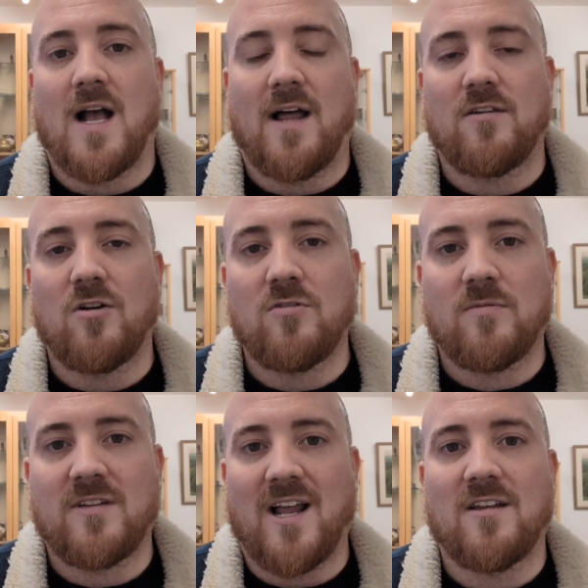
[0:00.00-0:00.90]
And those
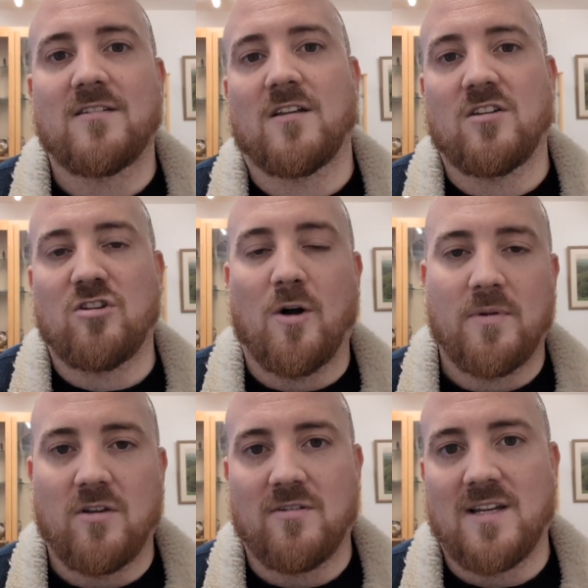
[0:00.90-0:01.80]
sellers at the top of
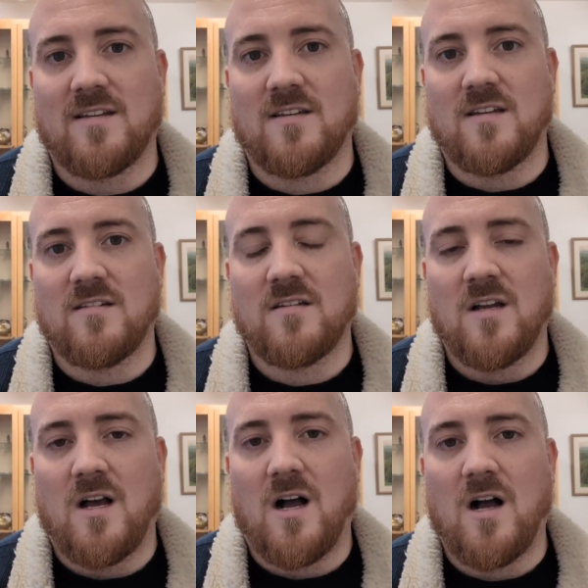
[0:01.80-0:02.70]
those listings,
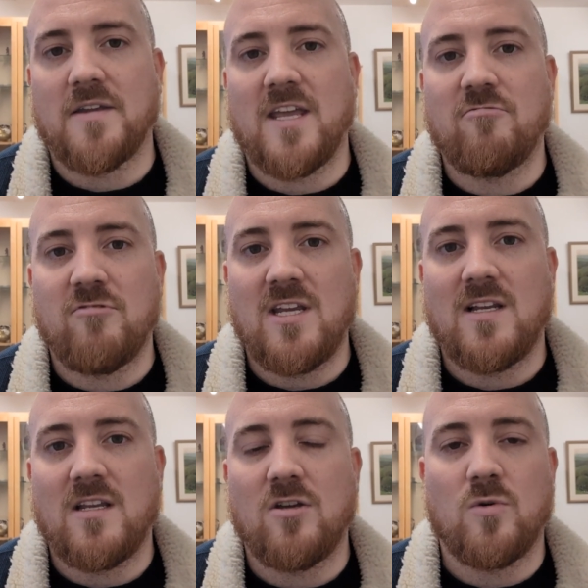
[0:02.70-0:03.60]
are they
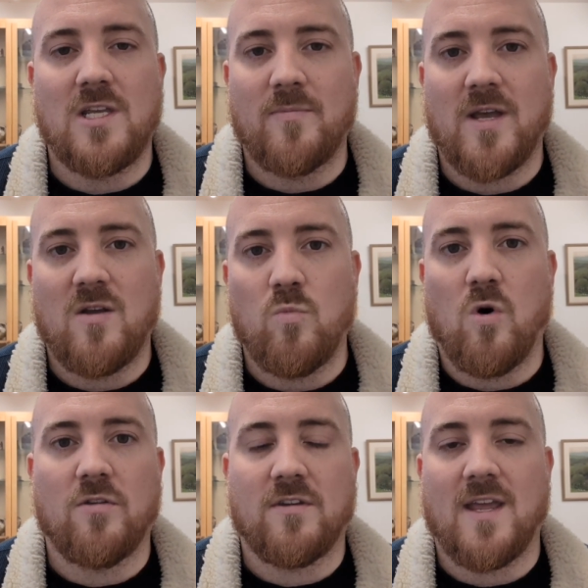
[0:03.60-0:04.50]
really who eBay
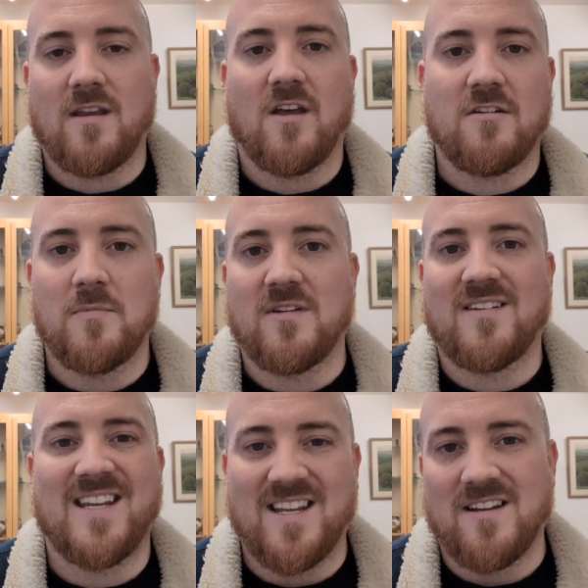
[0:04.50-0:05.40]
want their customers
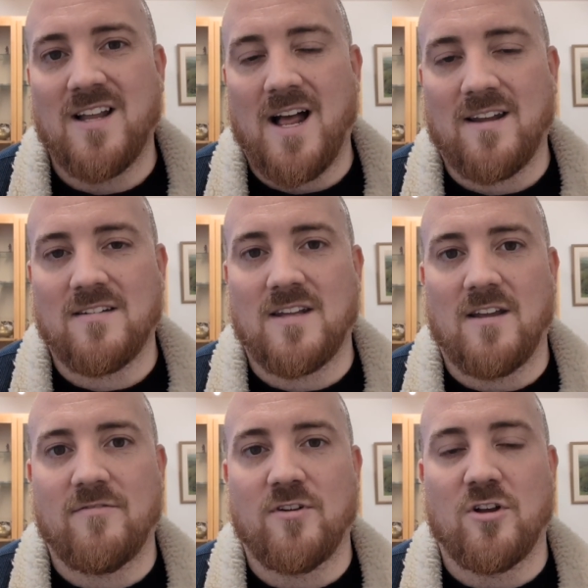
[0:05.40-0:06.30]
seeing as
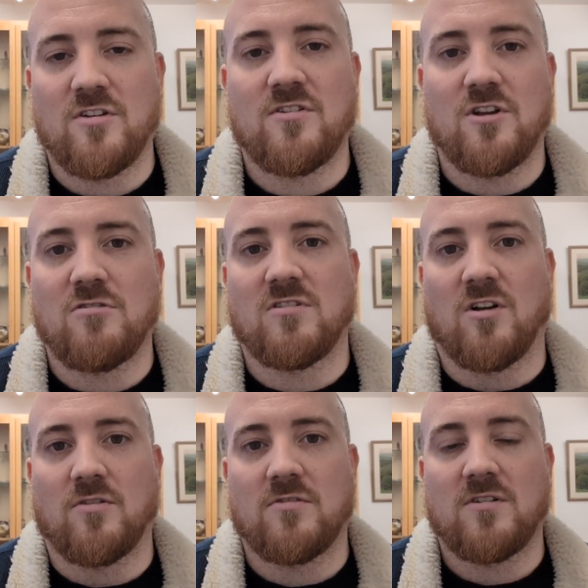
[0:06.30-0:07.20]
their first search
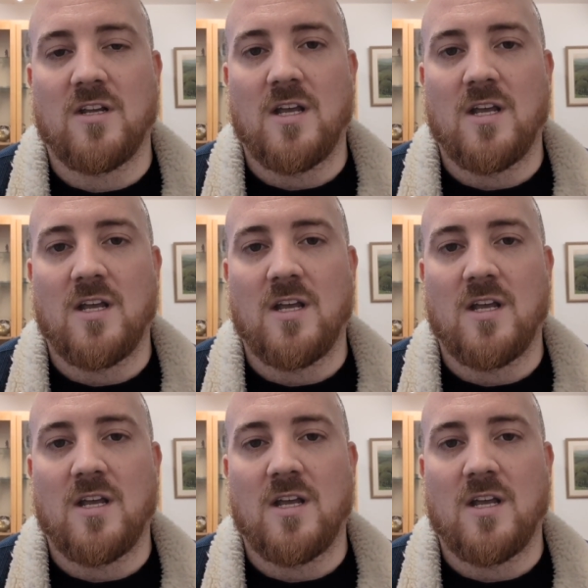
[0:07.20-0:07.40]
results?